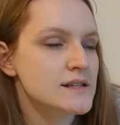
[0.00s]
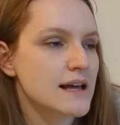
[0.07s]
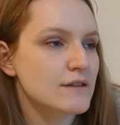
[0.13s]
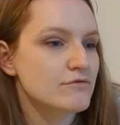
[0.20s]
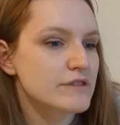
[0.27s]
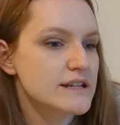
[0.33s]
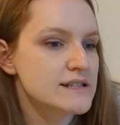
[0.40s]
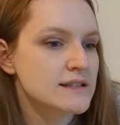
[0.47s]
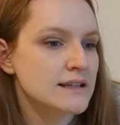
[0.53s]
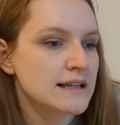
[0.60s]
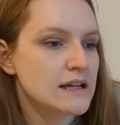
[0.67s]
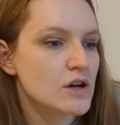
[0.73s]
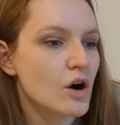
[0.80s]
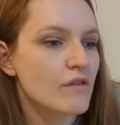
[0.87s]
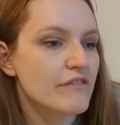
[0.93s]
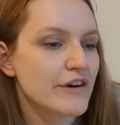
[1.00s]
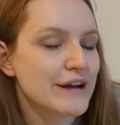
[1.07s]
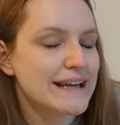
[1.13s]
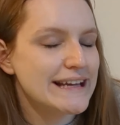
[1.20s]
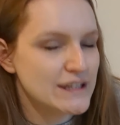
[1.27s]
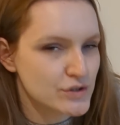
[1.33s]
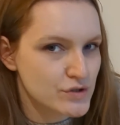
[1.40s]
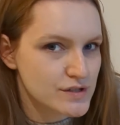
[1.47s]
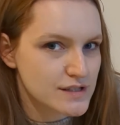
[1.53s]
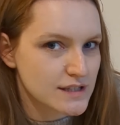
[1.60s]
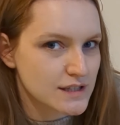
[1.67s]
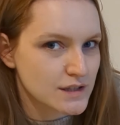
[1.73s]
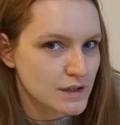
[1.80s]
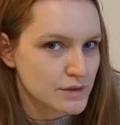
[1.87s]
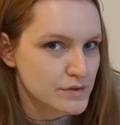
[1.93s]
they've recently got very interested
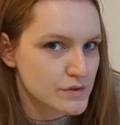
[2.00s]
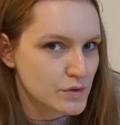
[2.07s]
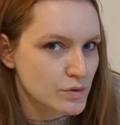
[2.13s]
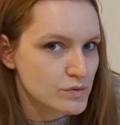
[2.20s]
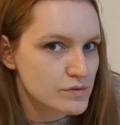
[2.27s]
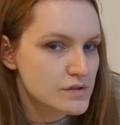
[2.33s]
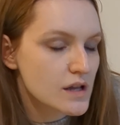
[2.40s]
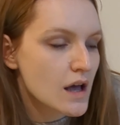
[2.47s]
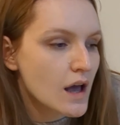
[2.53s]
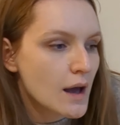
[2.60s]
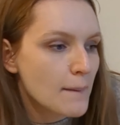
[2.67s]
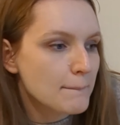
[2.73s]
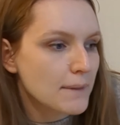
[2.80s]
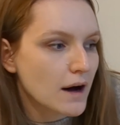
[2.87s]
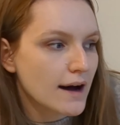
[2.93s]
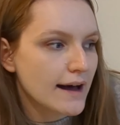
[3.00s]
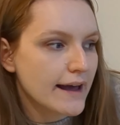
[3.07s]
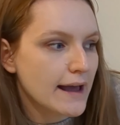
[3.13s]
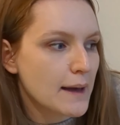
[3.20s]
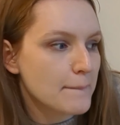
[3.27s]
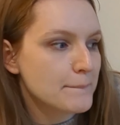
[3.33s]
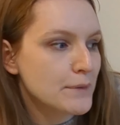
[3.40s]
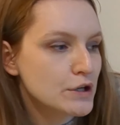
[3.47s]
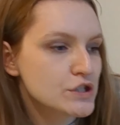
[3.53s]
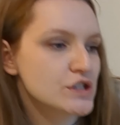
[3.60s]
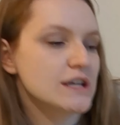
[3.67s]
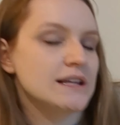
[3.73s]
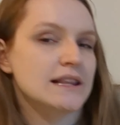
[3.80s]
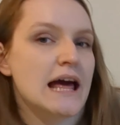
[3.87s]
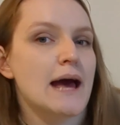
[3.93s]
in those stools by
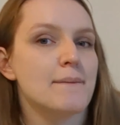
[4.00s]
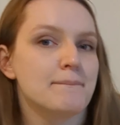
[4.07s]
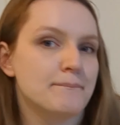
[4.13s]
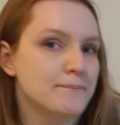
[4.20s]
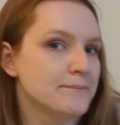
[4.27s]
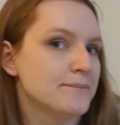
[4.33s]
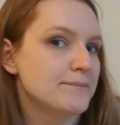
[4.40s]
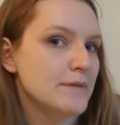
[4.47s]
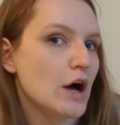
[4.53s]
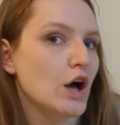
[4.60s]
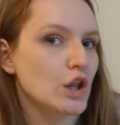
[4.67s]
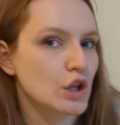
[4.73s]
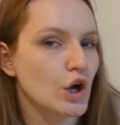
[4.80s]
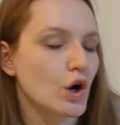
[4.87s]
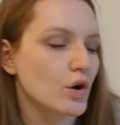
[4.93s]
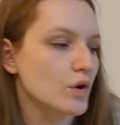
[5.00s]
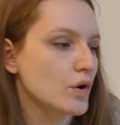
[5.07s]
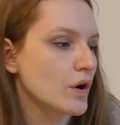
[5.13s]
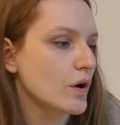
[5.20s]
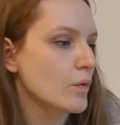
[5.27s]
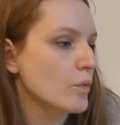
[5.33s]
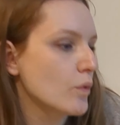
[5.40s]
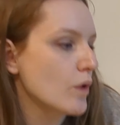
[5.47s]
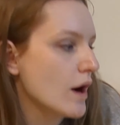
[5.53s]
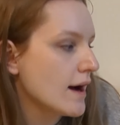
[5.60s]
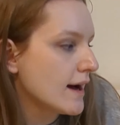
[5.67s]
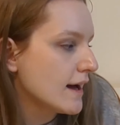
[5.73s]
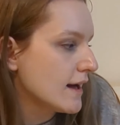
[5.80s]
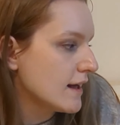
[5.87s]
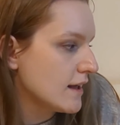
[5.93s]
pushing them along
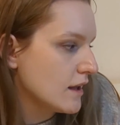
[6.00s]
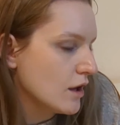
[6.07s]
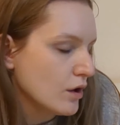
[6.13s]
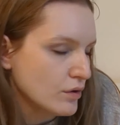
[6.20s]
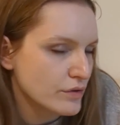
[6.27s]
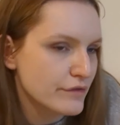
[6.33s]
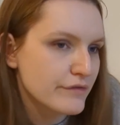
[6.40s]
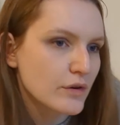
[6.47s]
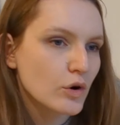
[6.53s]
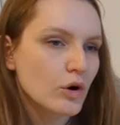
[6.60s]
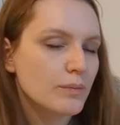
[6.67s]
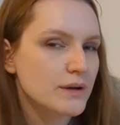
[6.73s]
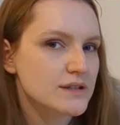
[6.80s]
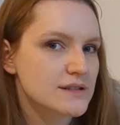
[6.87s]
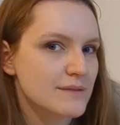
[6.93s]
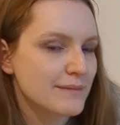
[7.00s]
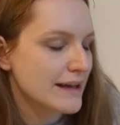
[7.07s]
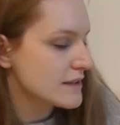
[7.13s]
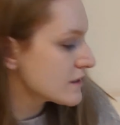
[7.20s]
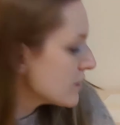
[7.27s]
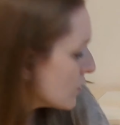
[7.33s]
the floor because it makes a